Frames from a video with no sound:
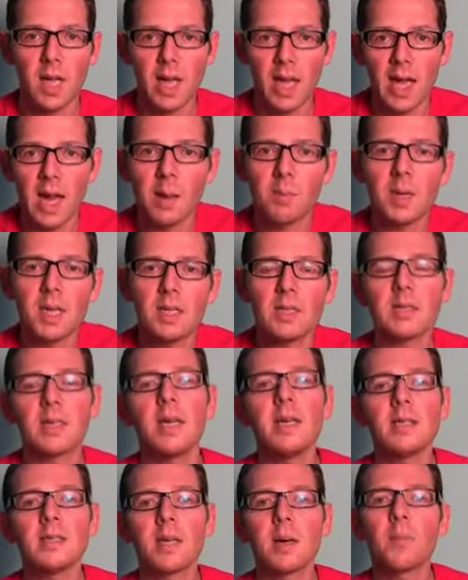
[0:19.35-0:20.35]
And I'm going to
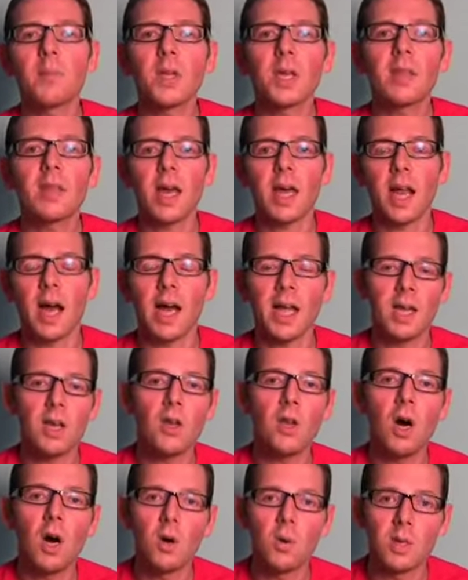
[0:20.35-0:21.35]
say something that I
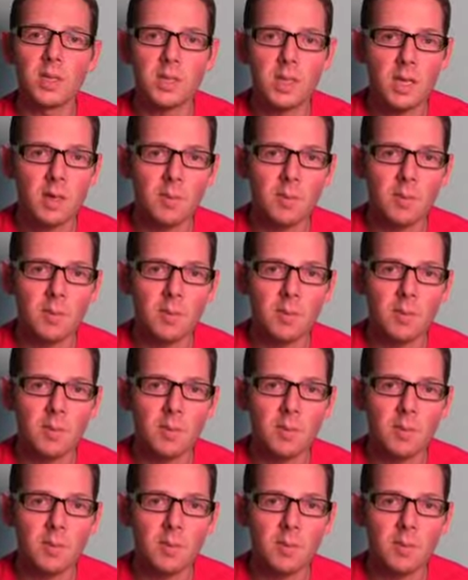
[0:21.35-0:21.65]
know is going